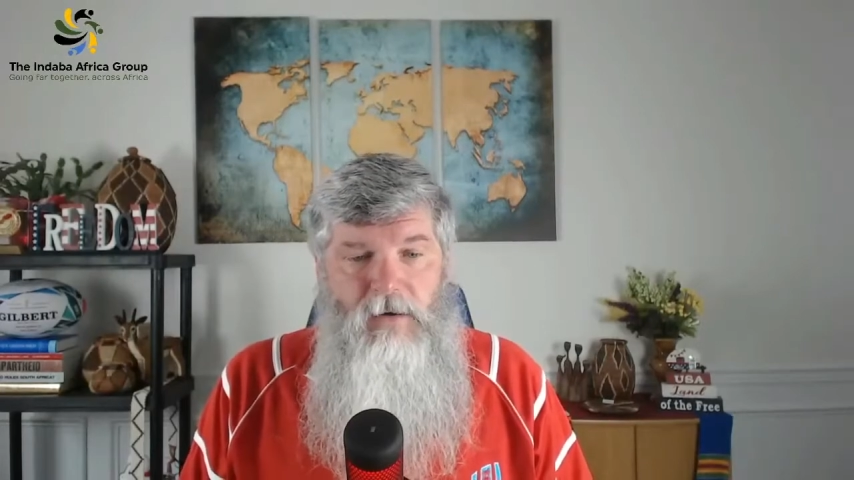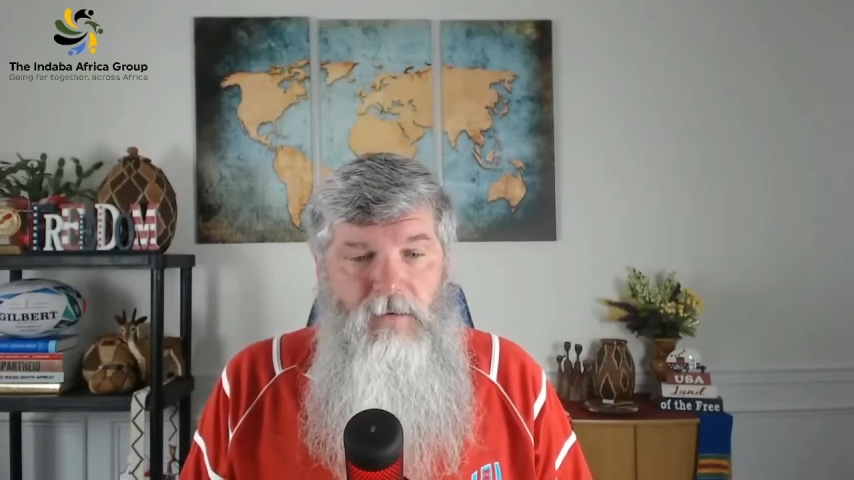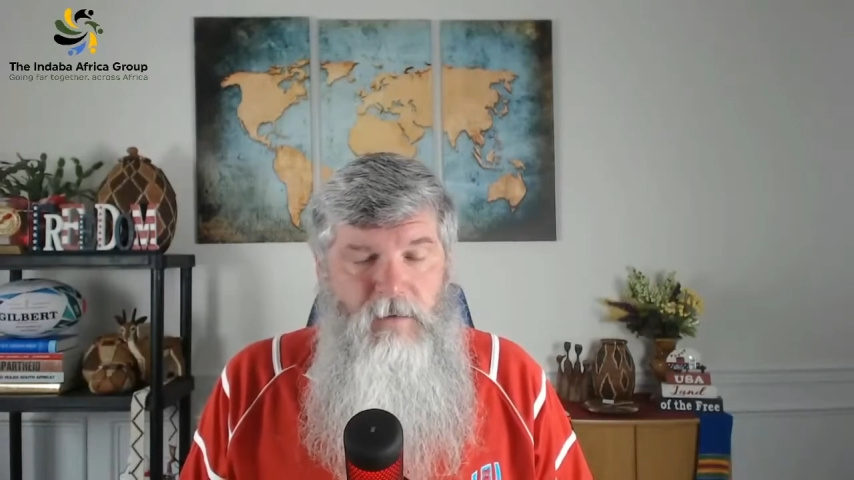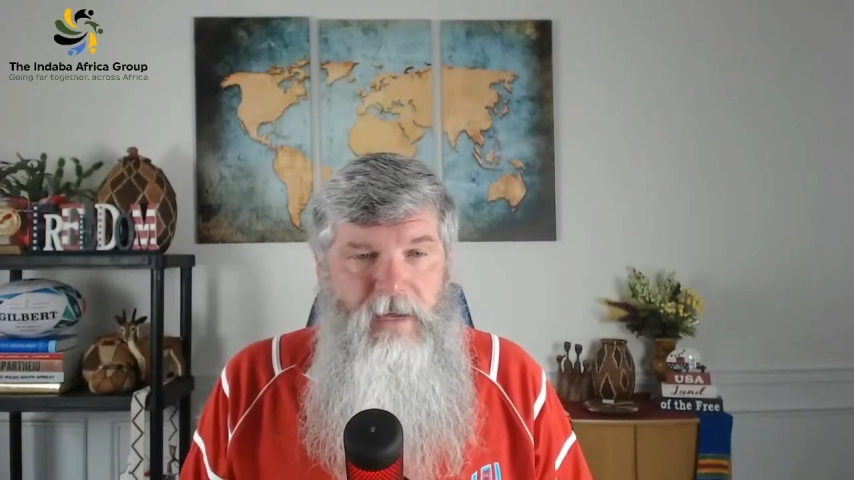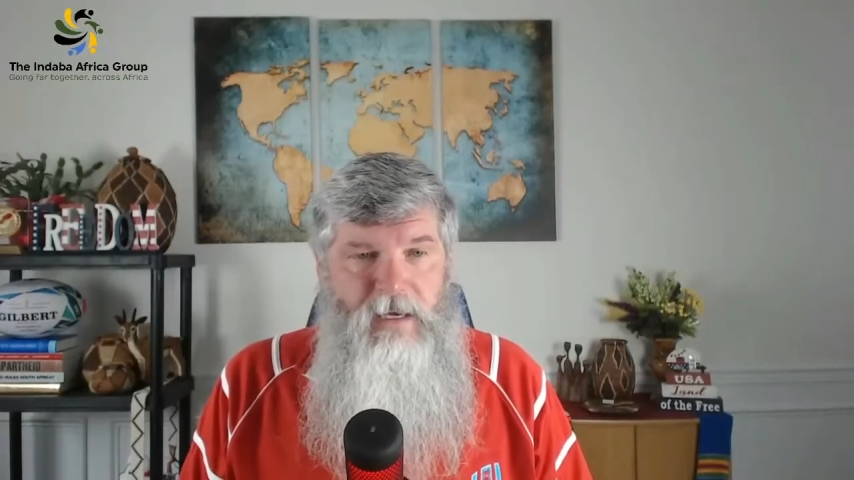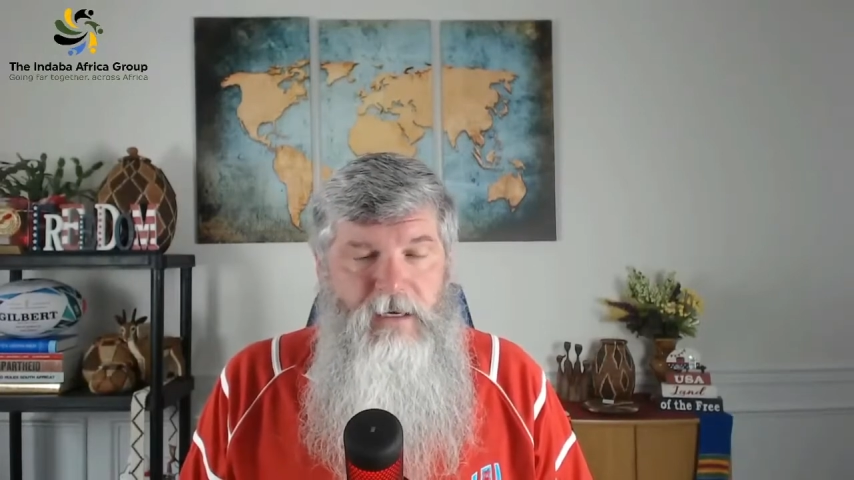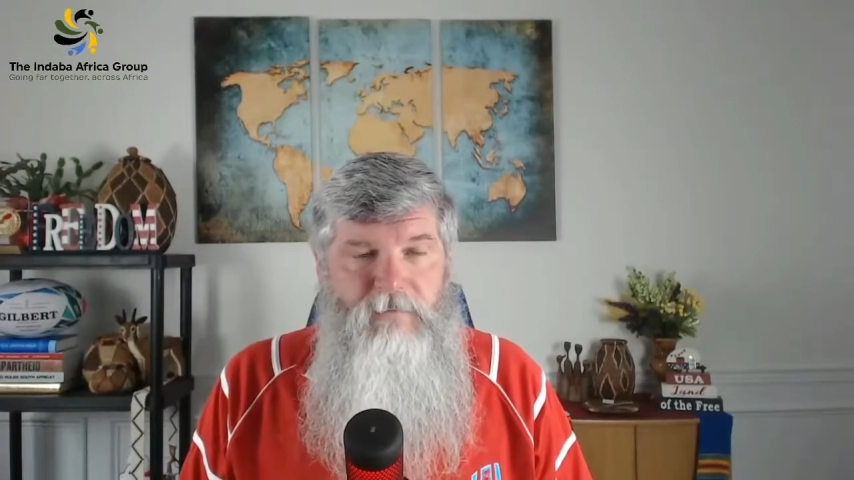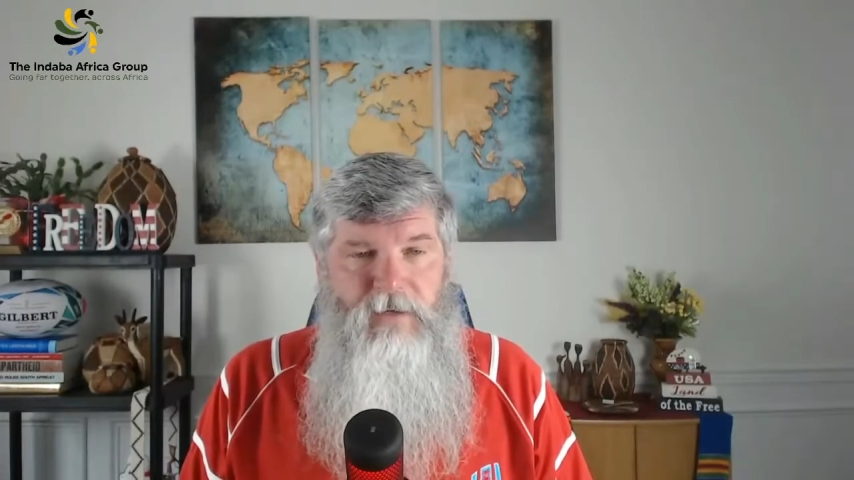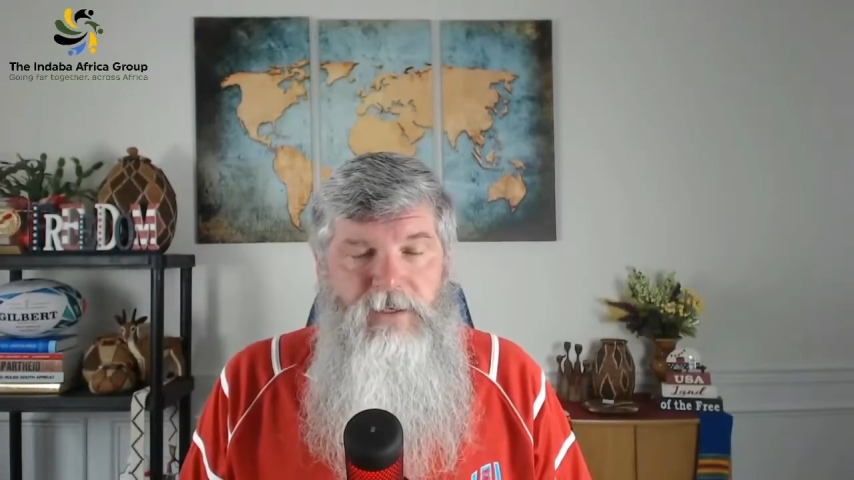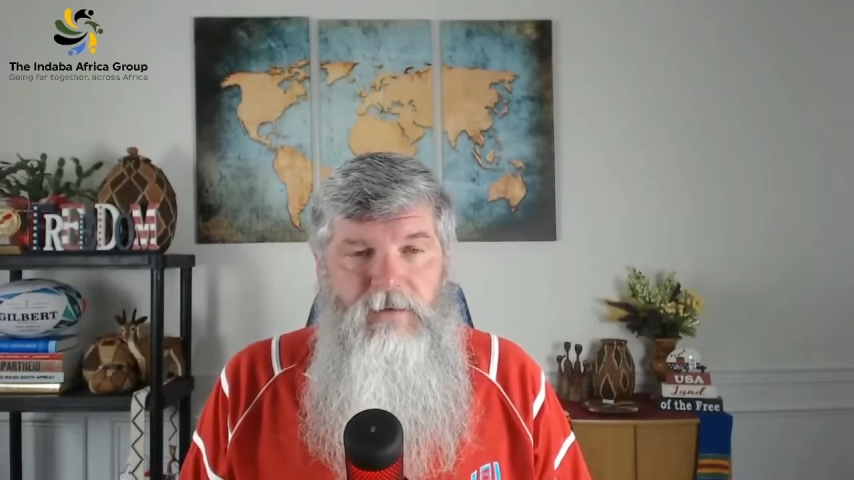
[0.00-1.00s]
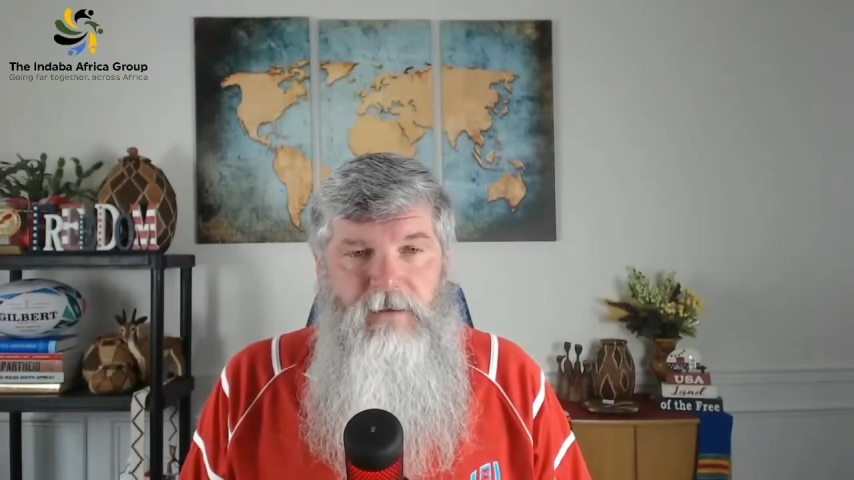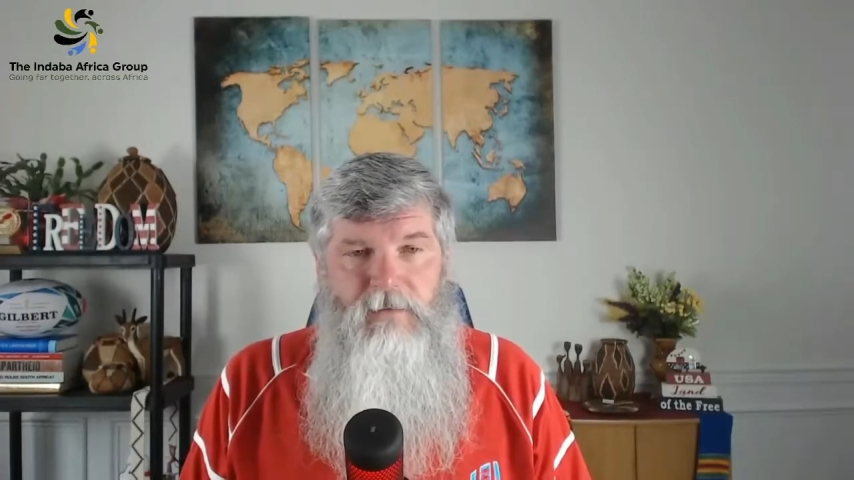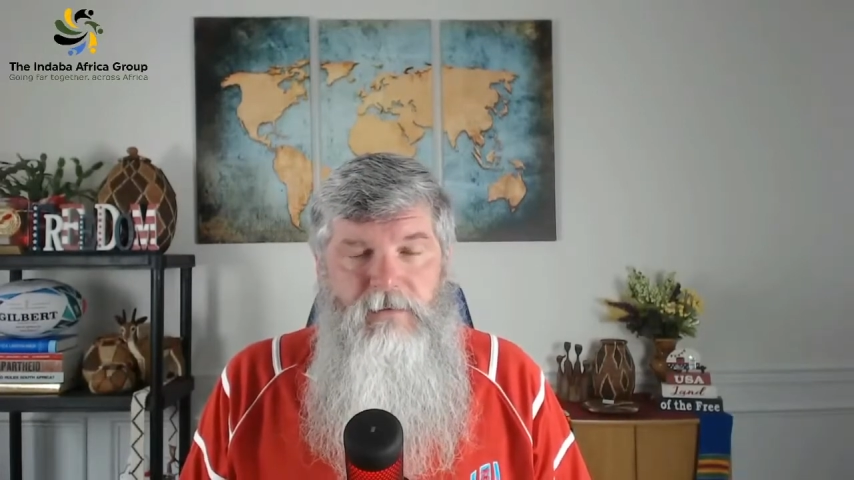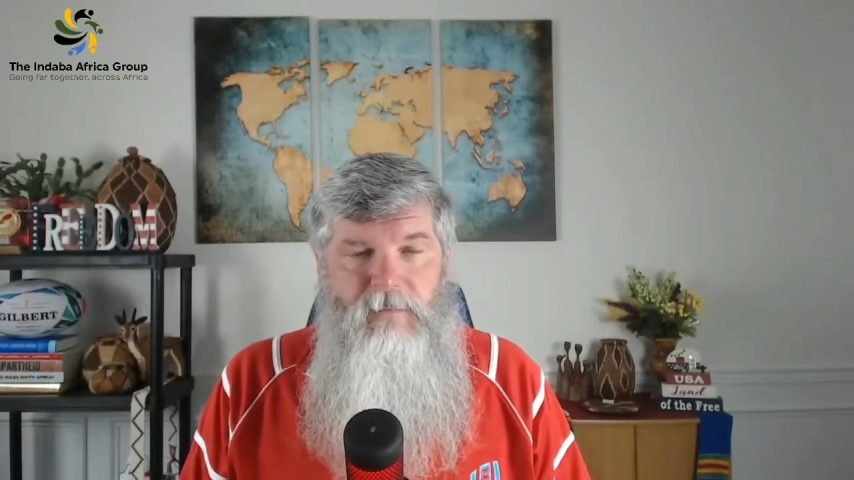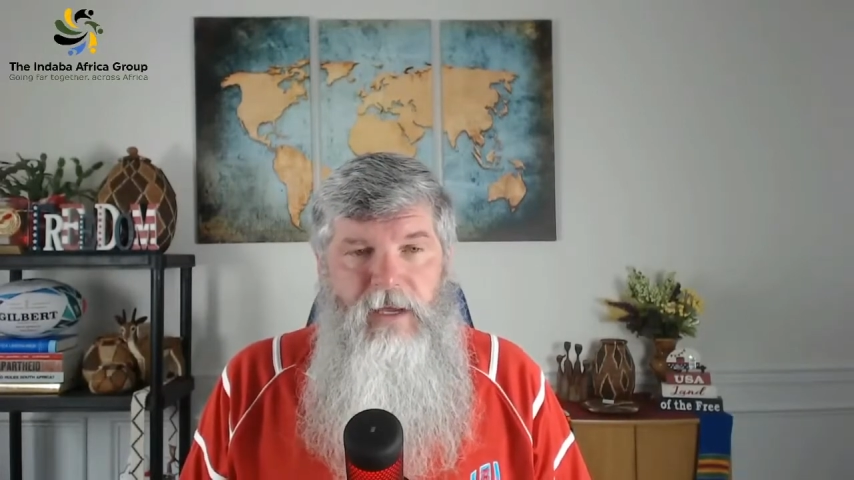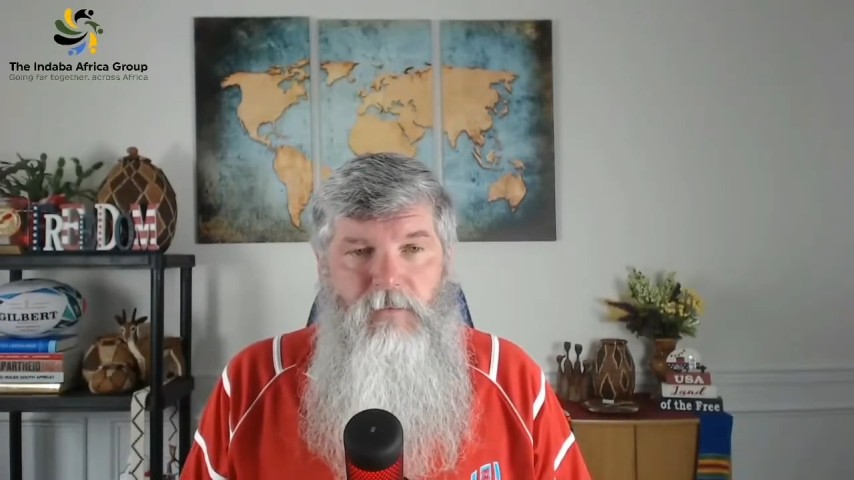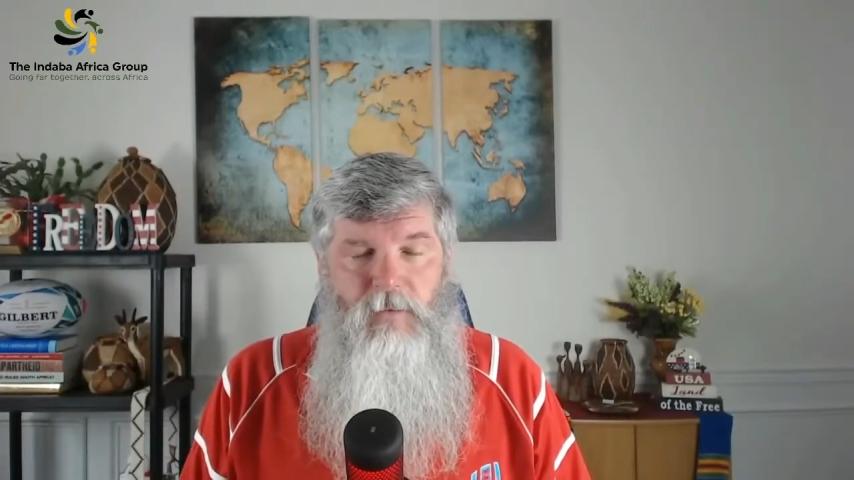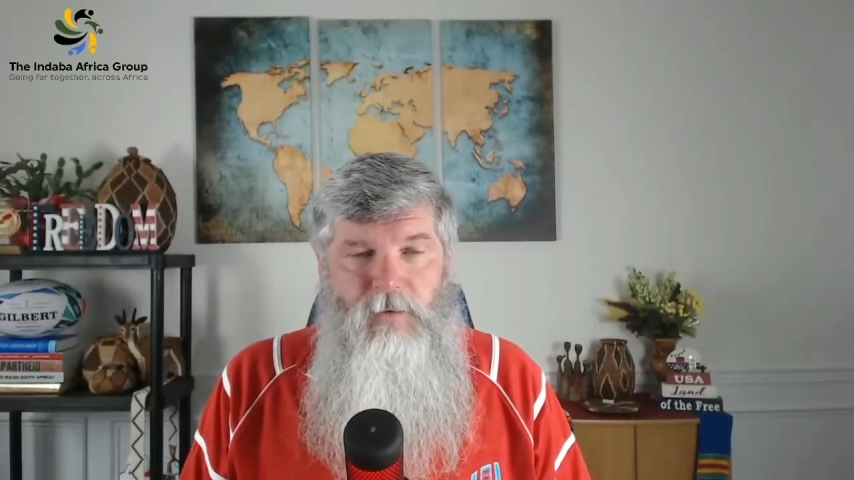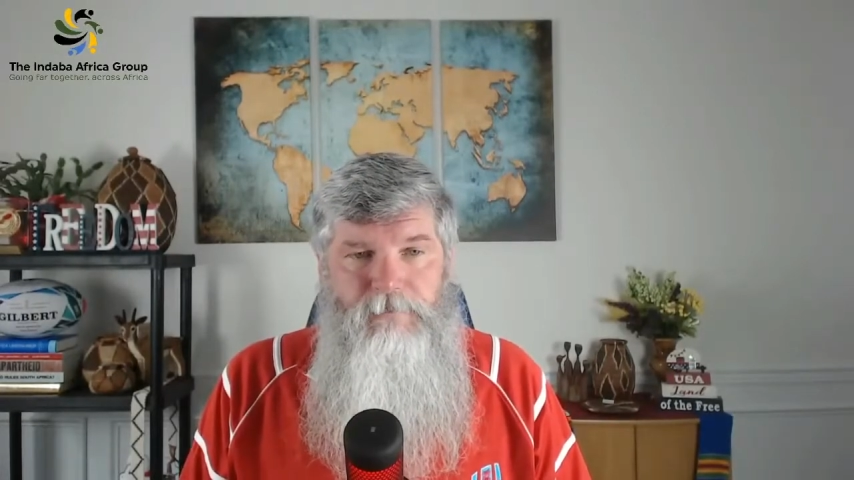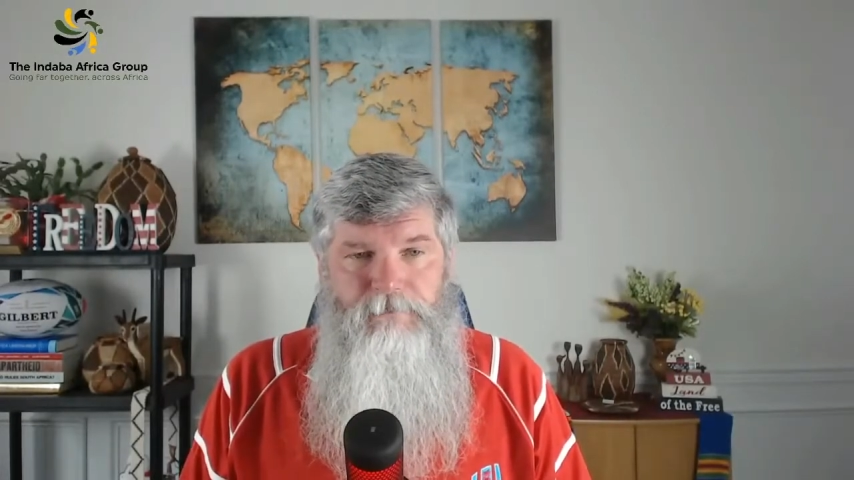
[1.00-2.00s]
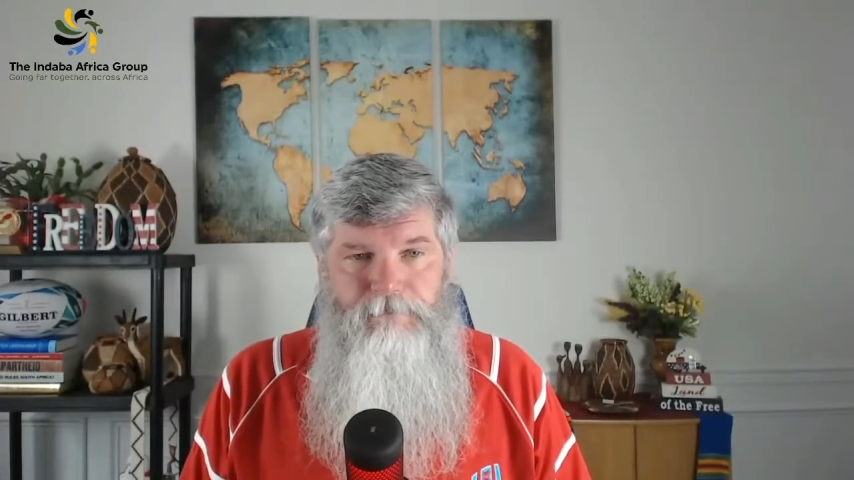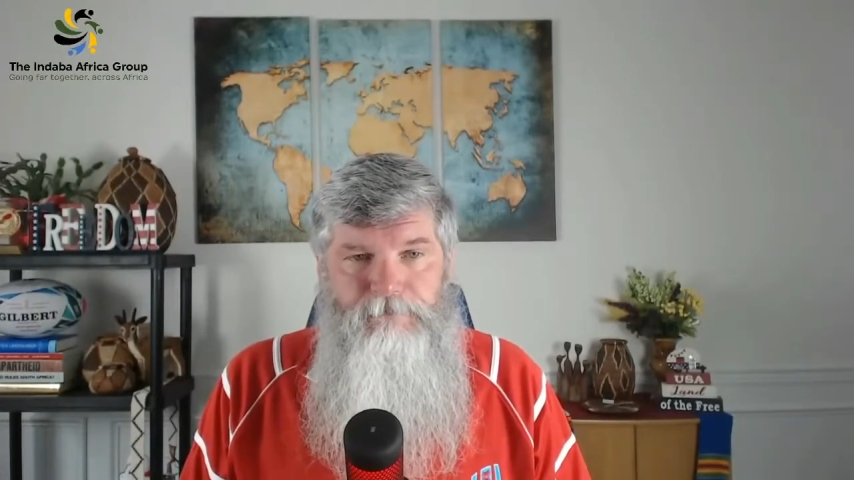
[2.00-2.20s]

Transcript: cremated in Windhoek to make room.